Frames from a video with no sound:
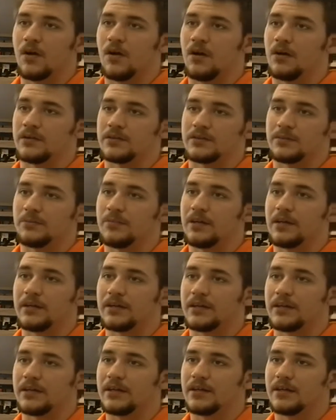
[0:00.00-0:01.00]
awesome
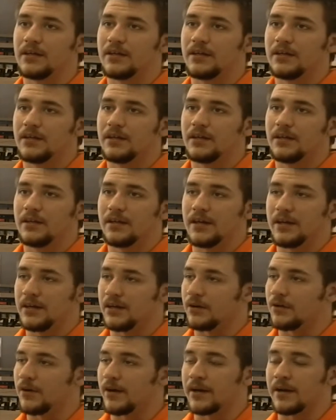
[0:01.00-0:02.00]
money in
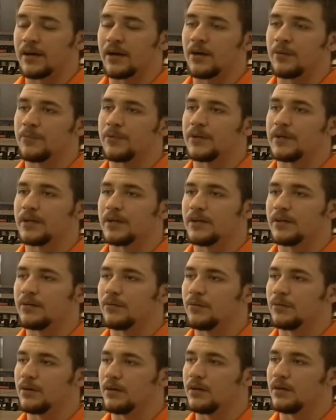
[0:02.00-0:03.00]
a great company,
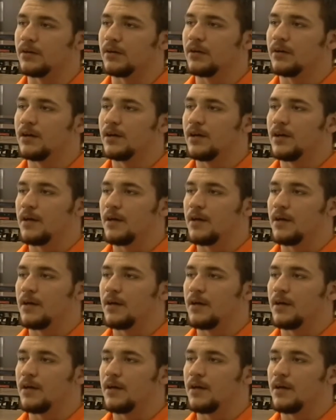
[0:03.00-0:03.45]
where